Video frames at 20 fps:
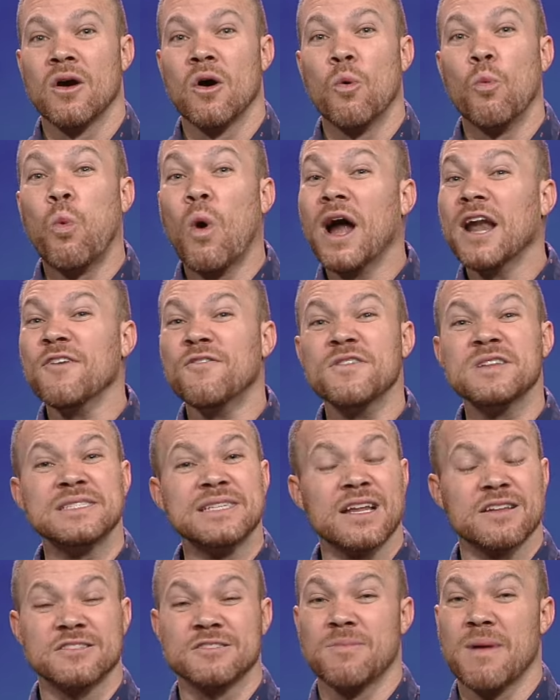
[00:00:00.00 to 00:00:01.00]
What if
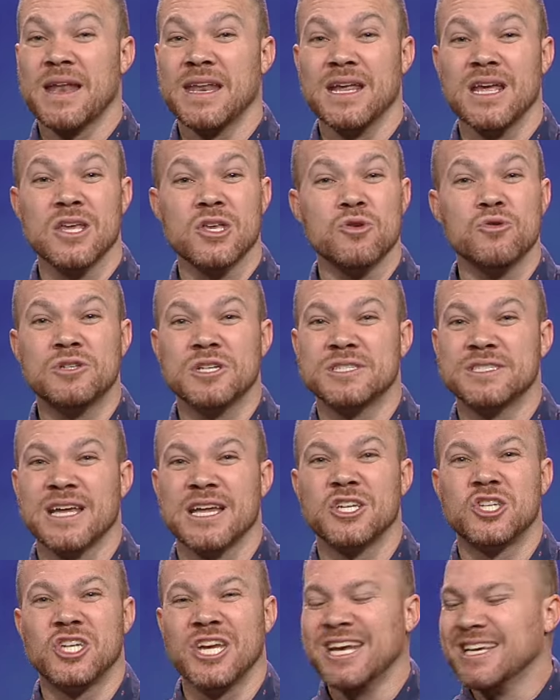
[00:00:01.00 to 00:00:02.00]
instead of spending it, you just
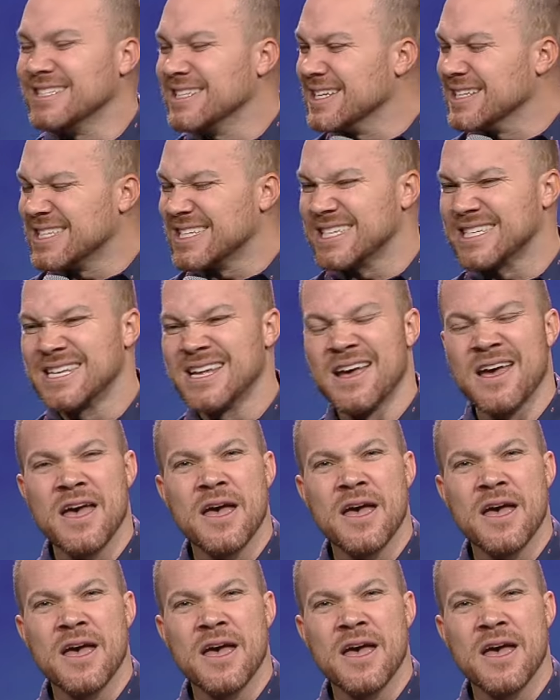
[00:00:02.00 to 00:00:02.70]
said, Jesus,